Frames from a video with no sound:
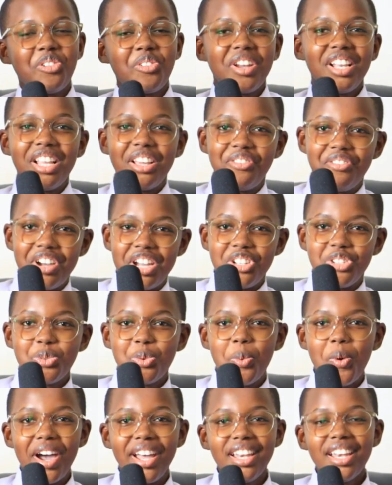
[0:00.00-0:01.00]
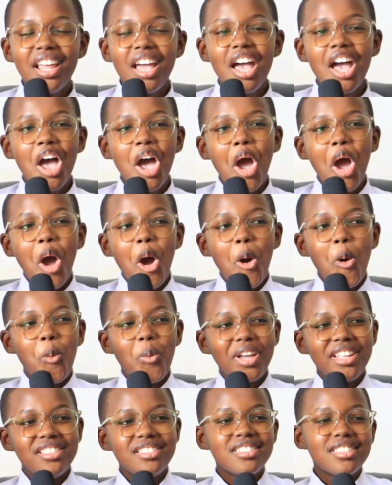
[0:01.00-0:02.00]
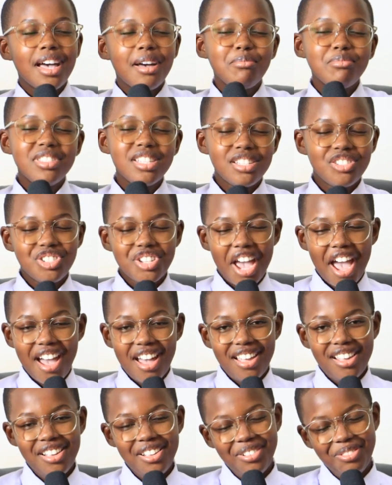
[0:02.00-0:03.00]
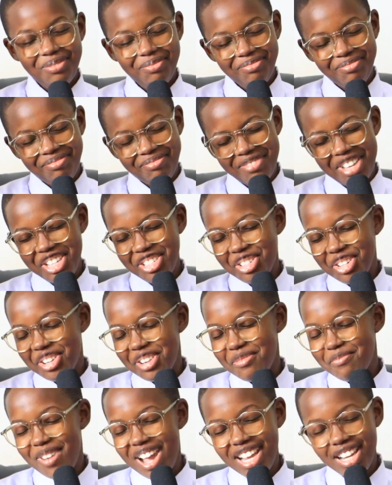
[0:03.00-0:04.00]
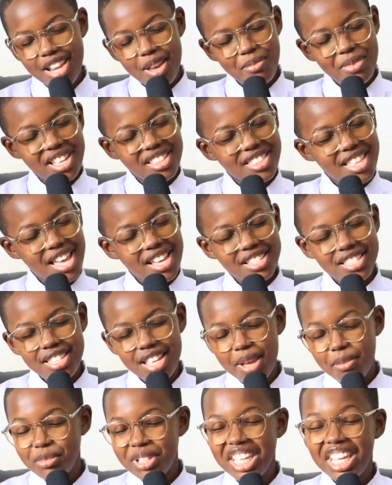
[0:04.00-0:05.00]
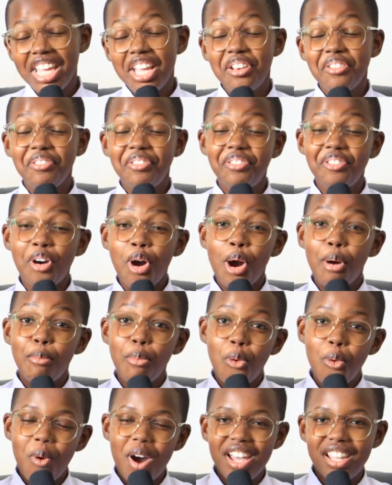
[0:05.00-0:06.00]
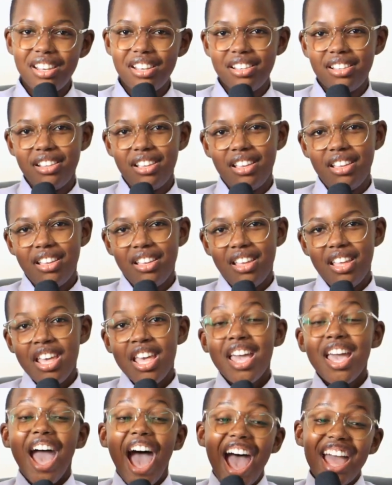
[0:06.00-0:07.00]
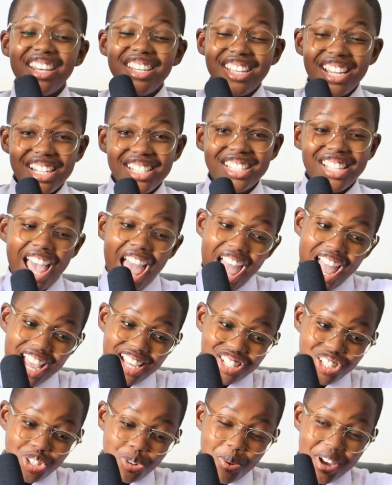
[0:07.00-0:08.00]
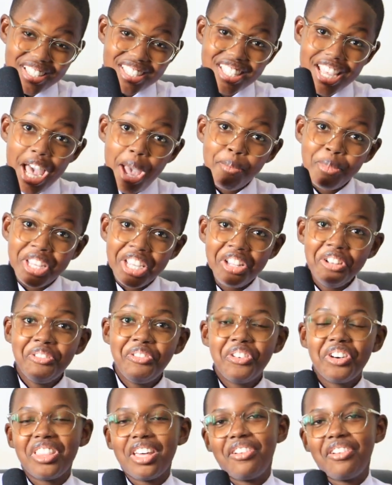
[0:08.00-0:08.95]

irrelevant one, when some teacher mentioned my name at the assembly in Form 1, and yet she was coming in for